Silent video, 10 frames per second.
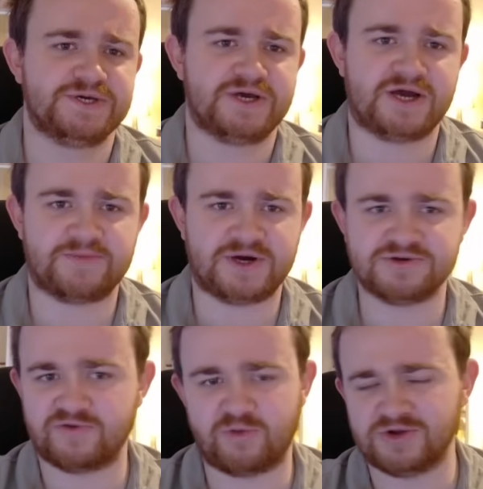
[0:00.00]
I
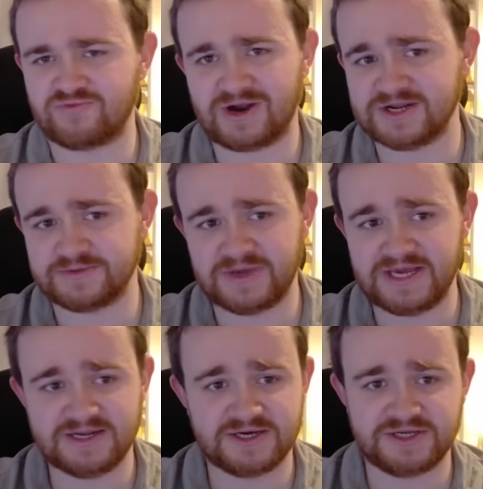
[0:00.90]
do have 1 random
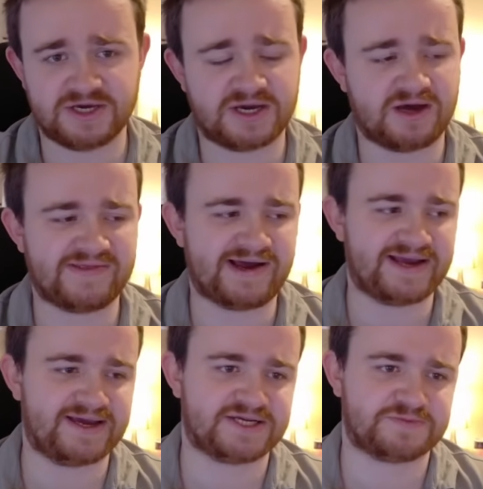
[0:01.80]
Hina. You could cut that, I
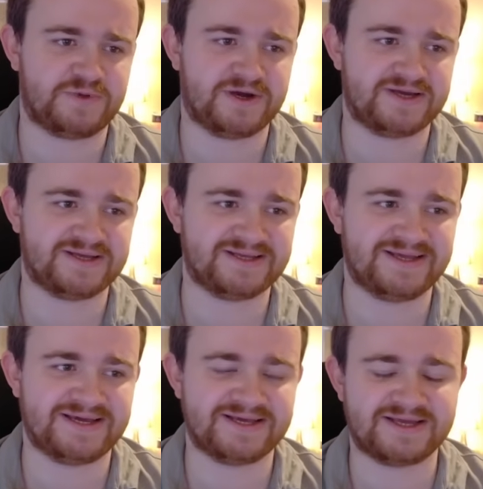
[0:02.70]
guess, but
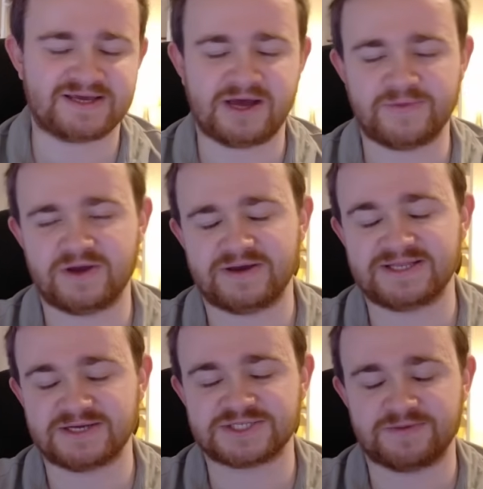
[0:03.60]

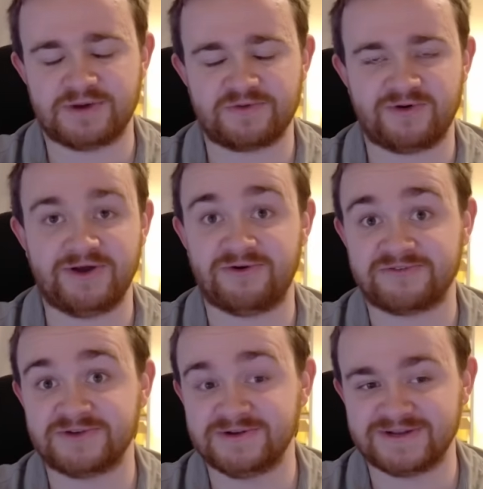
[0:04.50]
it does come up quite
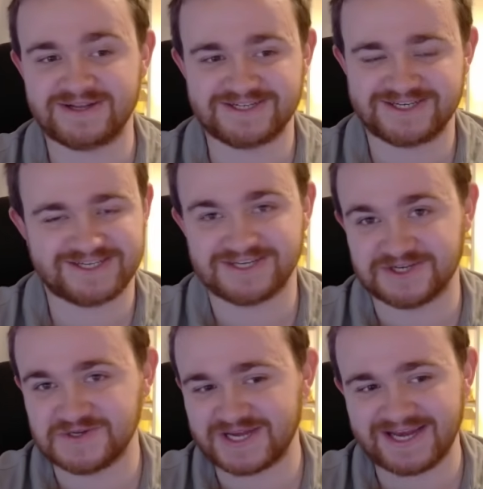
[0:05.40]
often as just a
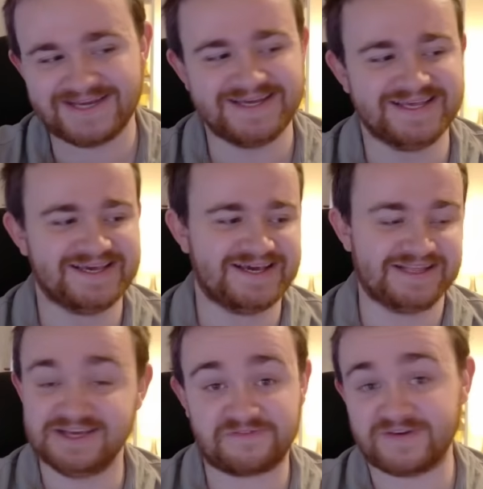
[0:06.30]
2K.
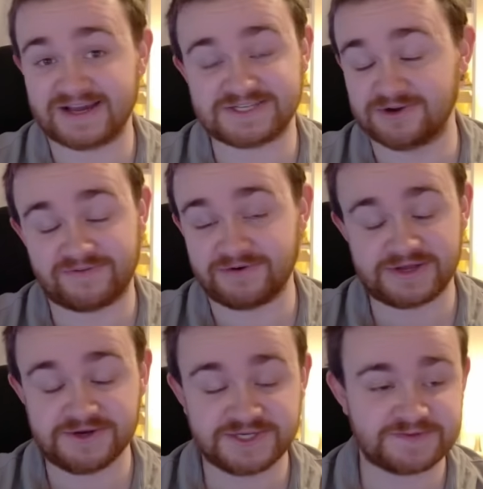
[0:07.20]
The effect's not very
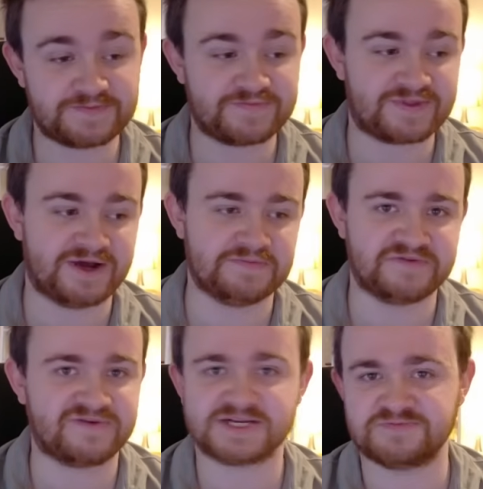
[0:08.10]
good. The
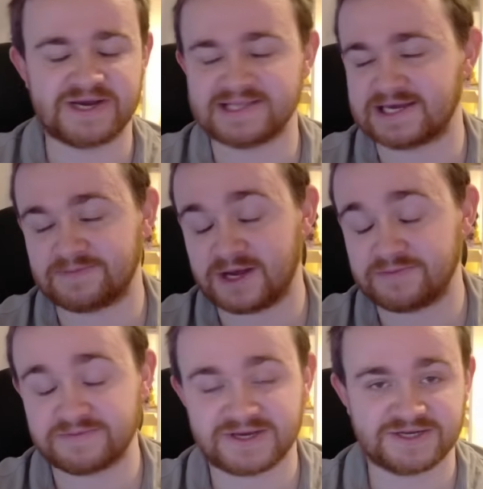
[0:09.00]
effects barely come
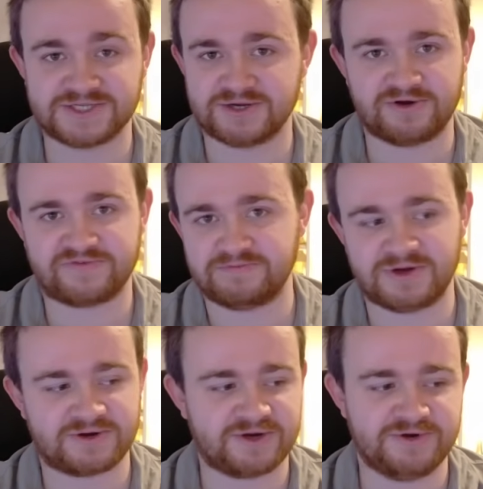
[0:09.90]
up. It can turn off
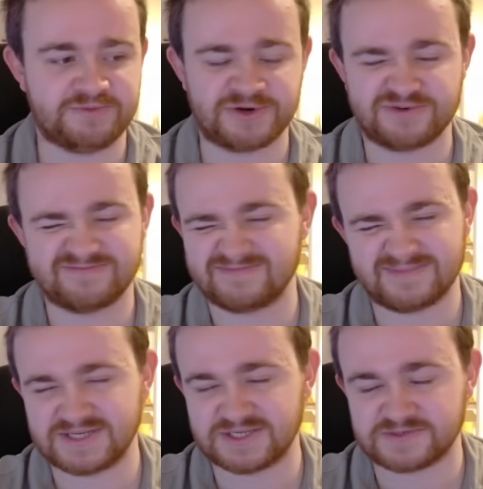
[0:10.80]
Marco, but
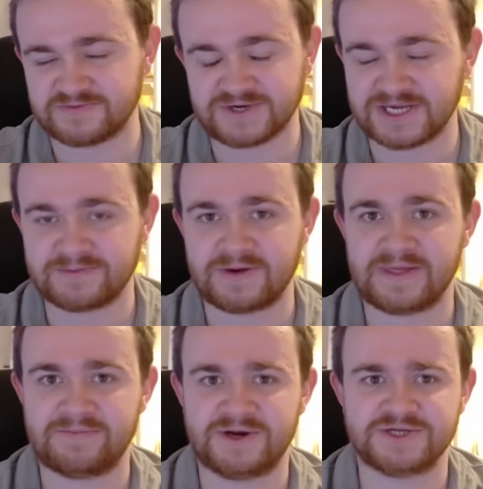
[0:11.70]
it doesn't really come up
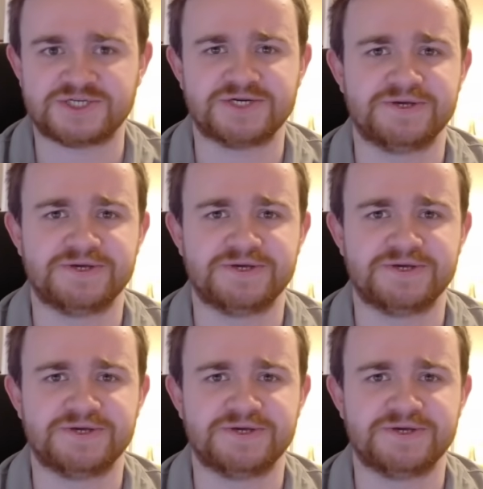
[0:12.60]
that much.